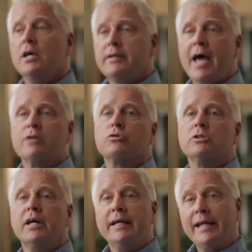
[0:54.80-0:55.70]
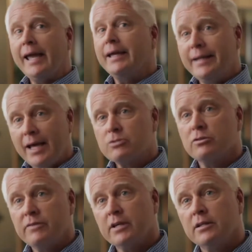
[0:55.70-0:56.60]
Natural light and
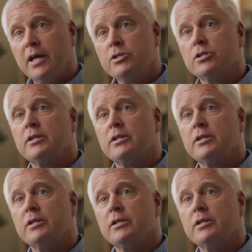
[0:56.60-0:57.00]
natural ventilation